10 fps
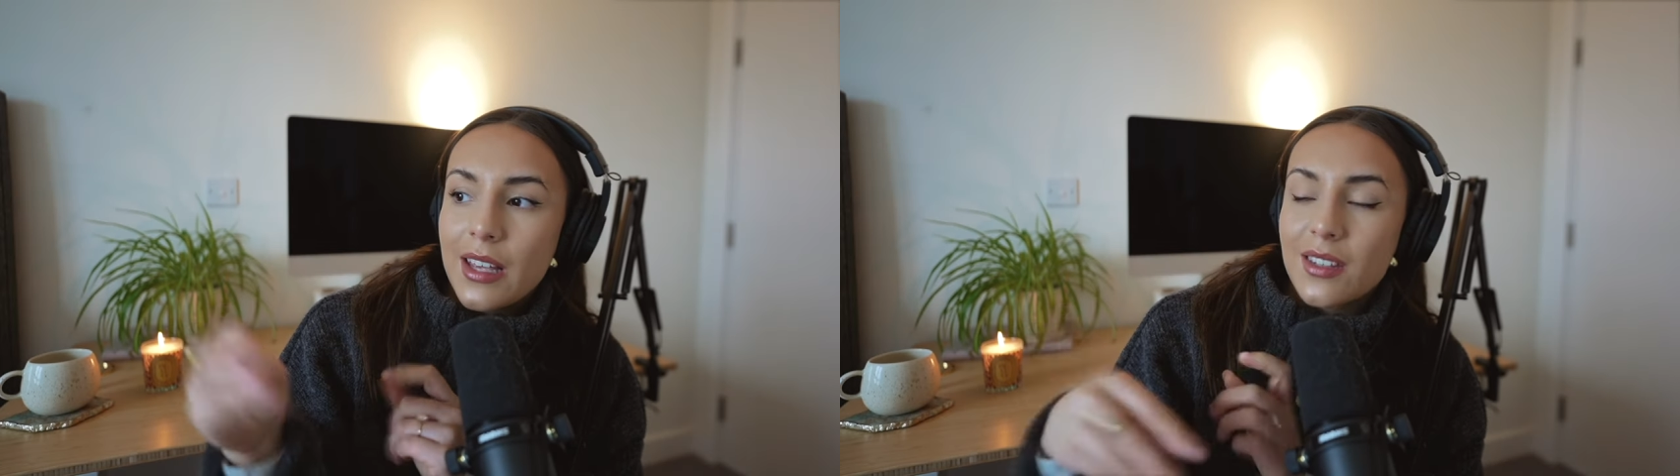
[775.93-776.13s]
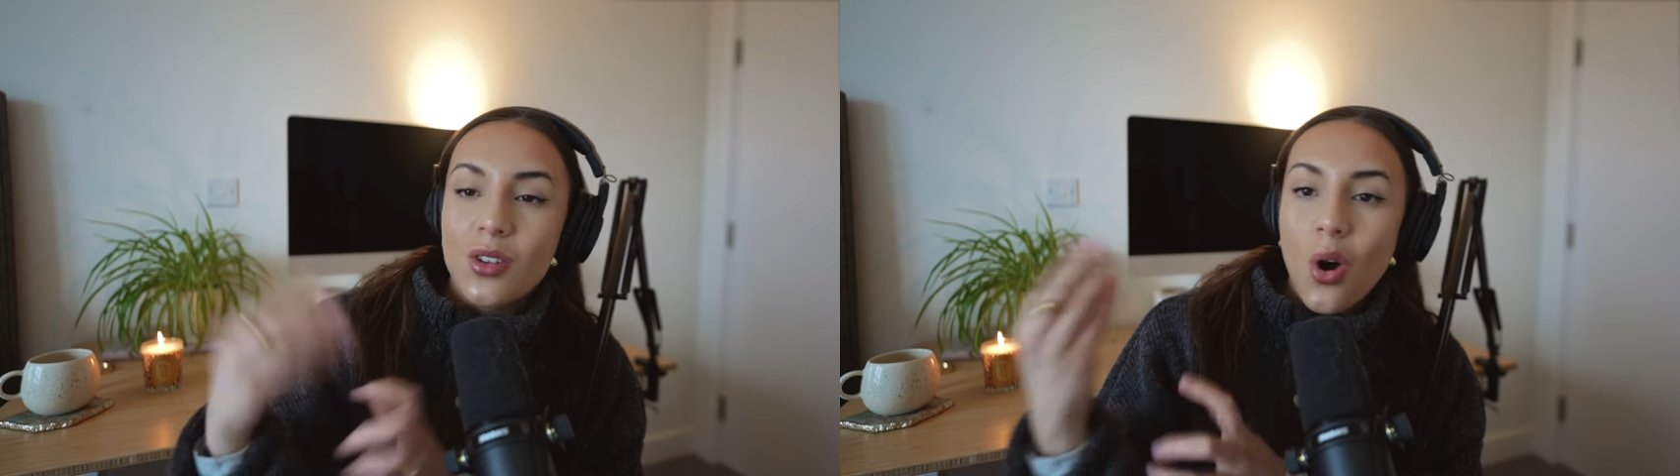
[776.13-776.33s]

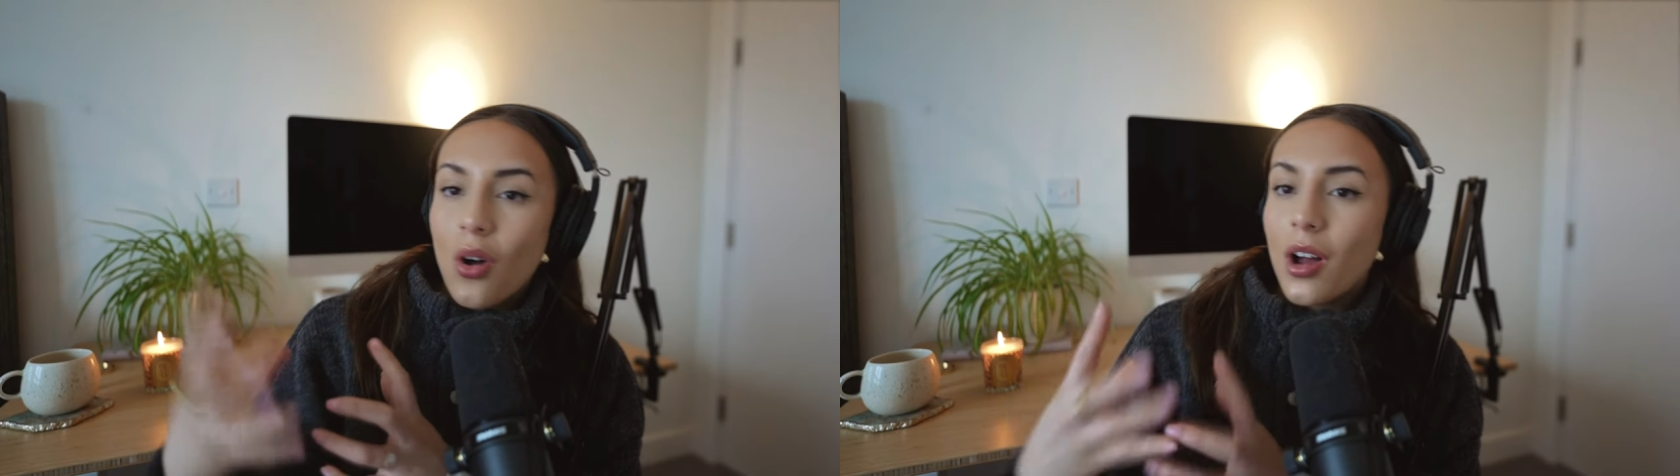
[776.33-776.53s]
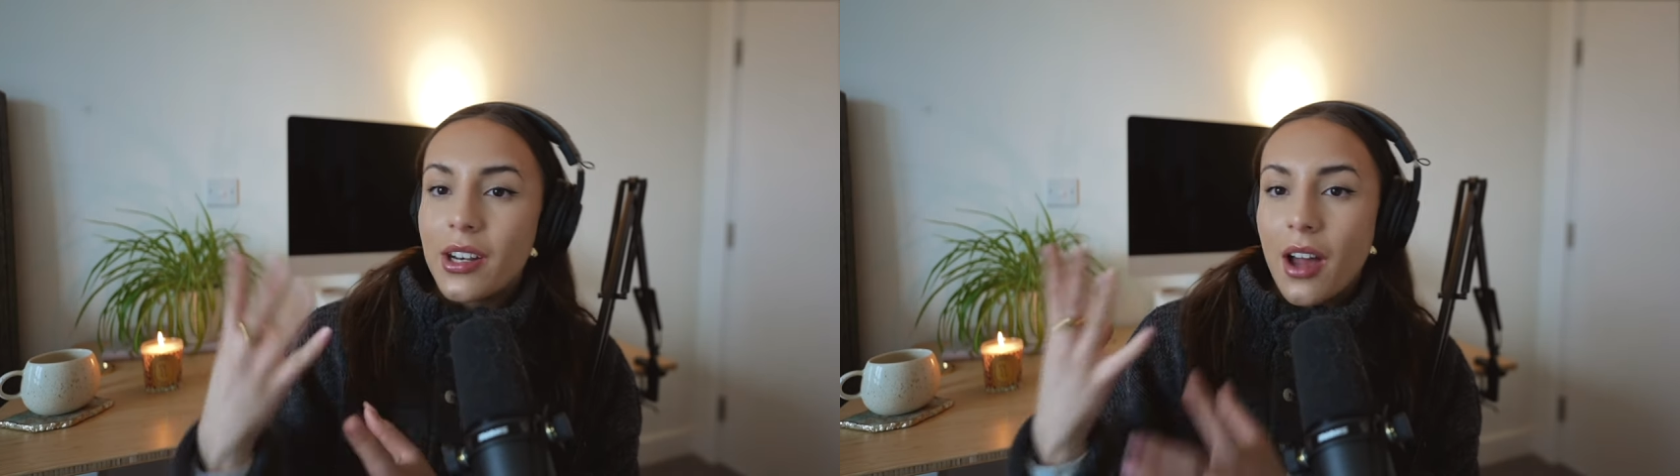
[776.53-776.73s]
is
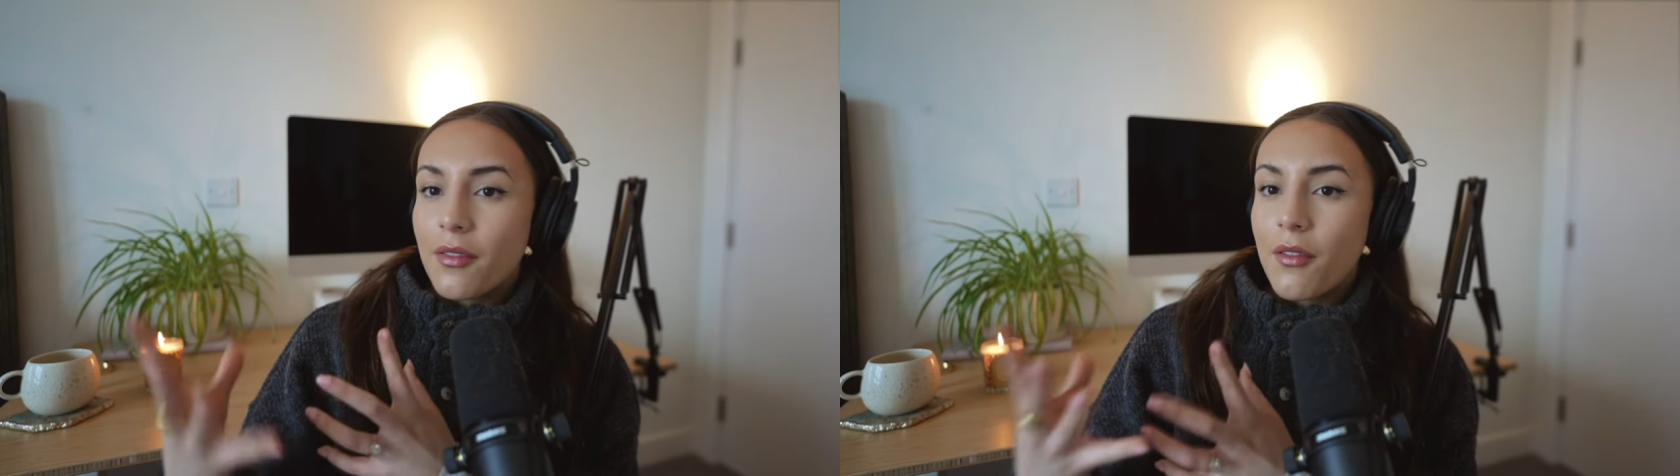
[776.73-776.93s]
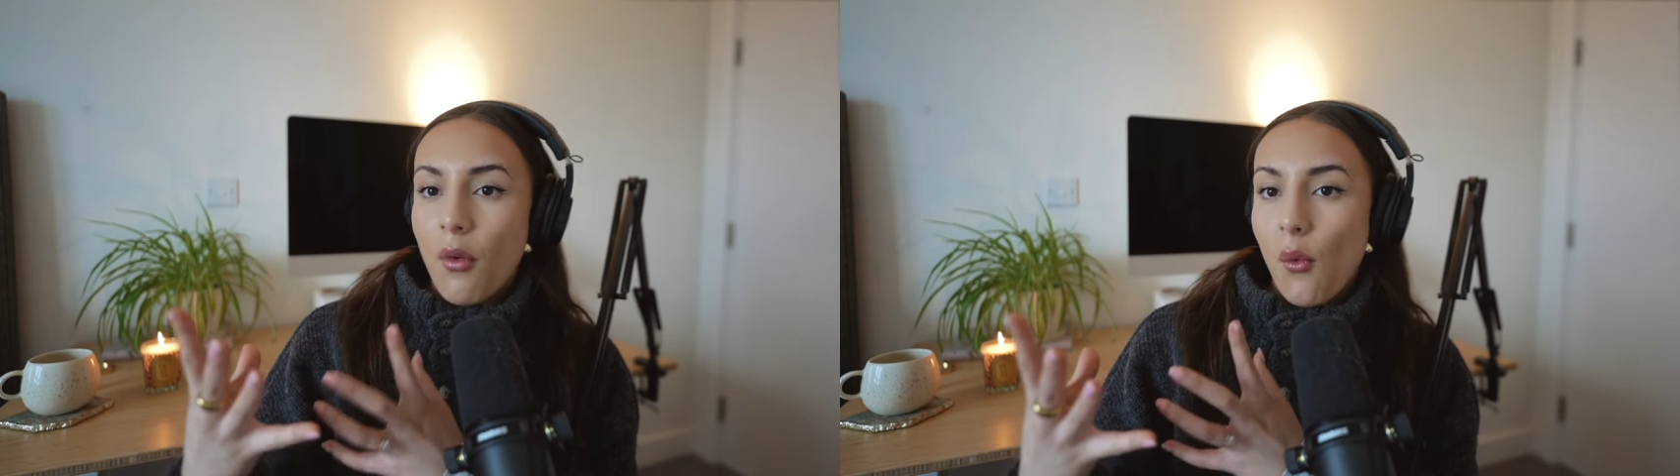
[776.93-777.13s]
not
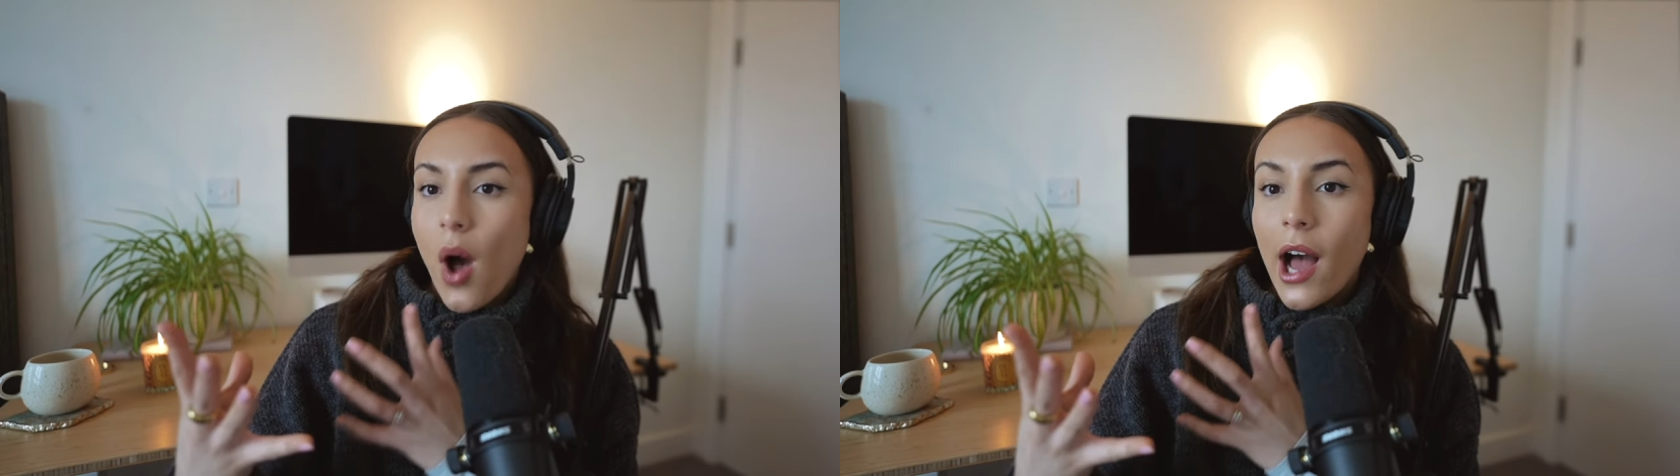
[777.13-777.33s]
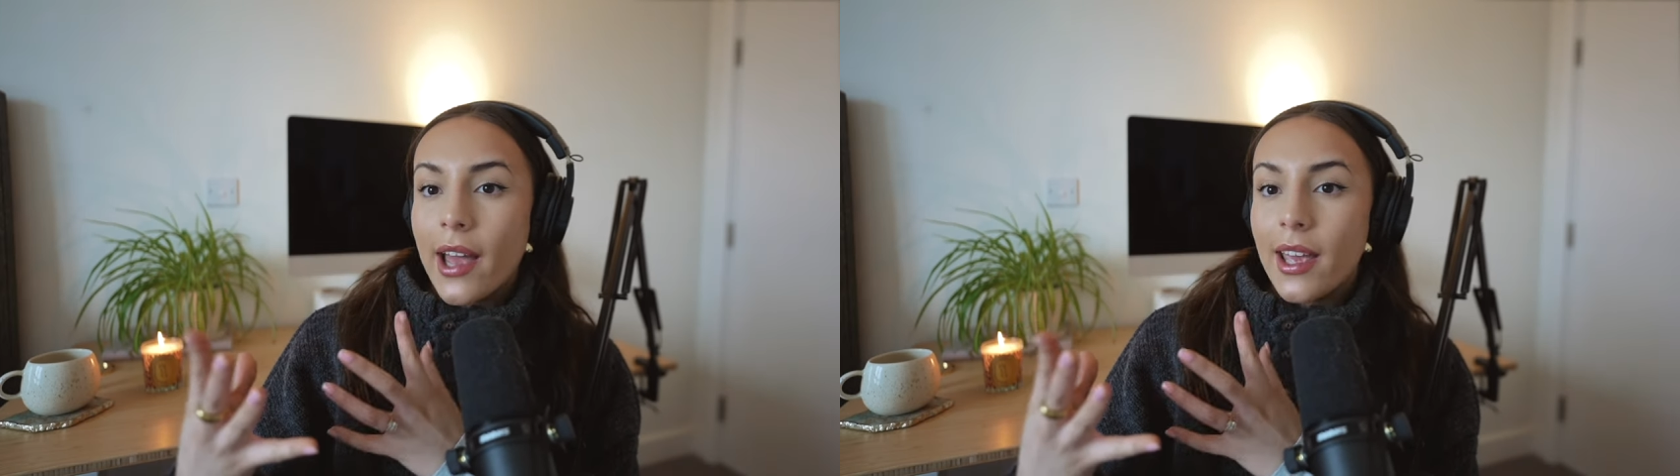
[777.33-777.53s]
enough of a
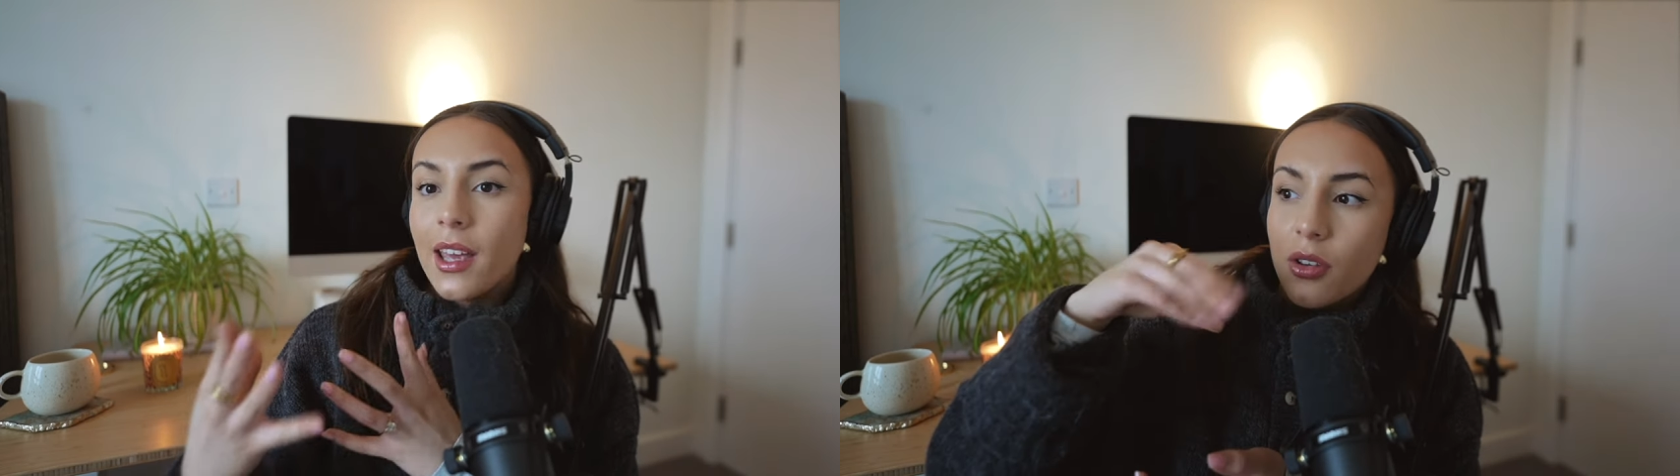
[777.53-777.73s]
why.